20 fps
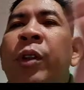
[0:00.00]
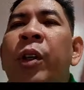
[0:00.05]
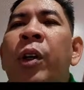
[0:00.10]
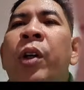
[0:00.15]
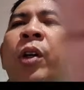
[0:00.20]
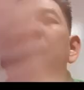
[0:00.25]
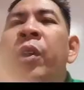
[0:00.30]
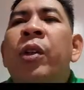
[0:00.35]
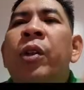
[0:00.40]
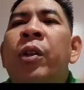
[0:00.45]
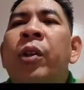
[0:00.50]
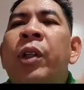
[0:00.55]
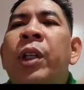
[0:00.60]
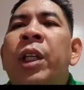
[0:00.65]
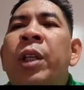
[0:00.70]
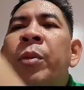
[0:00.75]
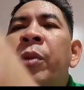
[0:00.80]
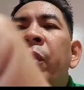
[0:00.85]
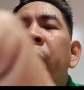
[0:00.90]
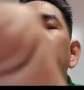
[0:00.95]
No,
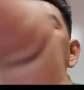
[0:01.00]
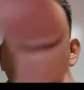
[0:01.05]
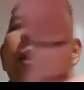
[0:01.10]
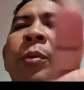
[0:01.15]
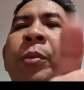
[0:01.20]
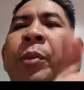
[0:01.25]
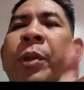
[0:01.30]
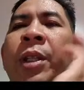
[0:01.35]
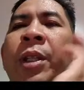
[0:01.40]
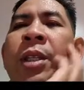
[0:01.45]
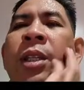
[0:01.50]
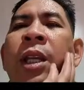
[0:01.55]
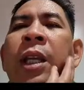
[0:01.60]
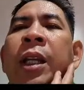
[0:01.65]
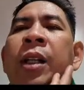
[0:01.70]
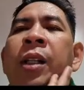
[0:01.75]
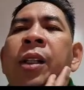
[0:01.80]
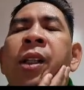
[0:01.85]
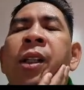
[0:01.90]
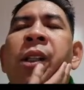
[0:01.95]
chemotherapy is
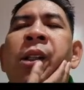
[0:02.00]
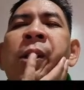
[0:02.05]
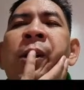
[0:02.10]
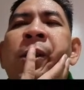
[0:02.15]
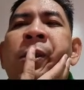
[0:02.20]
cycle.